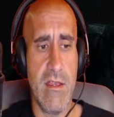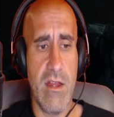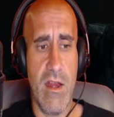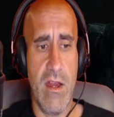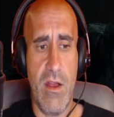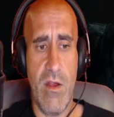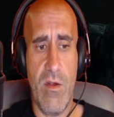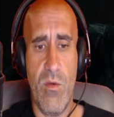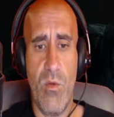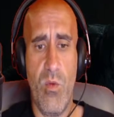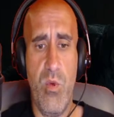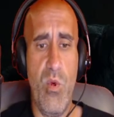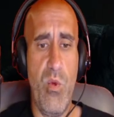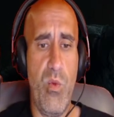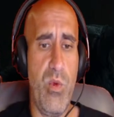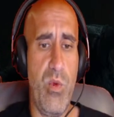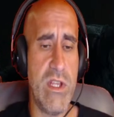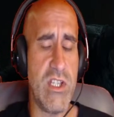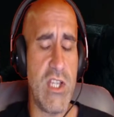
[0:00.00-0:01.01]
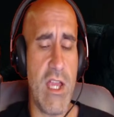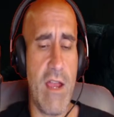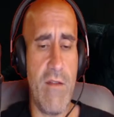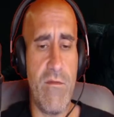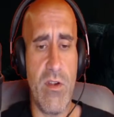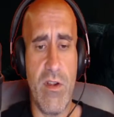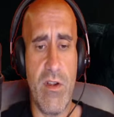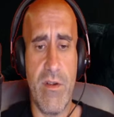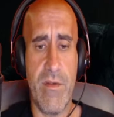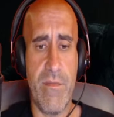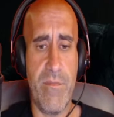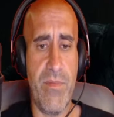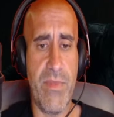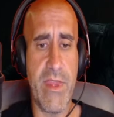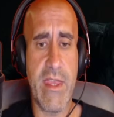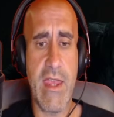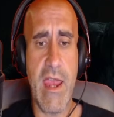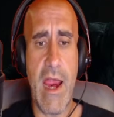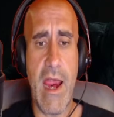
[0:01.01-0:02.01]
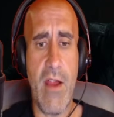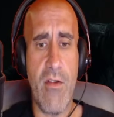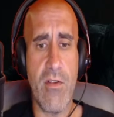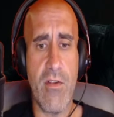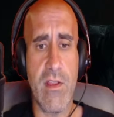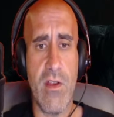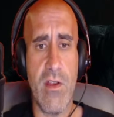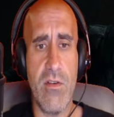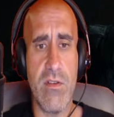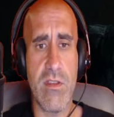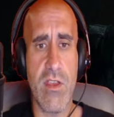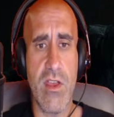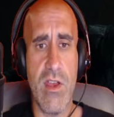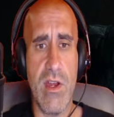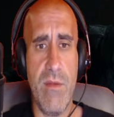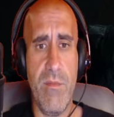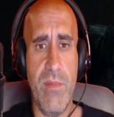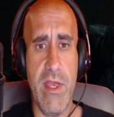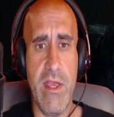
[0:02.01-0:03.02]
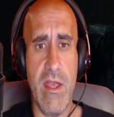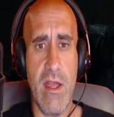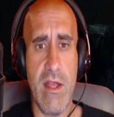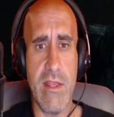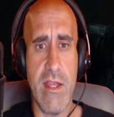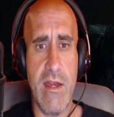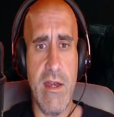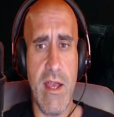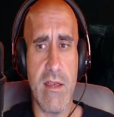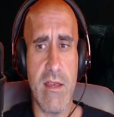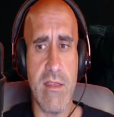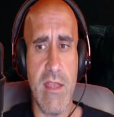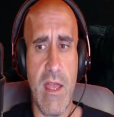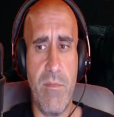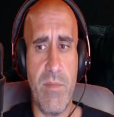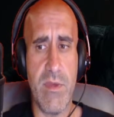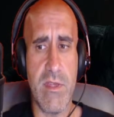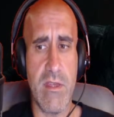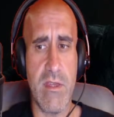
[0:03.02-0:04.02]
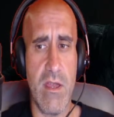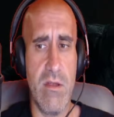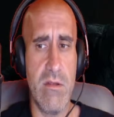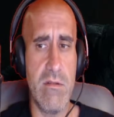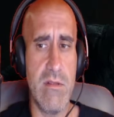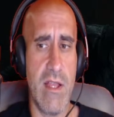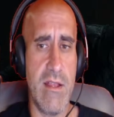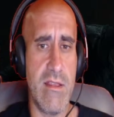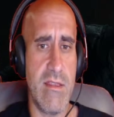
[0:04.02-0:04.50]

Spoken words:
whichever character is going to be on the next episode.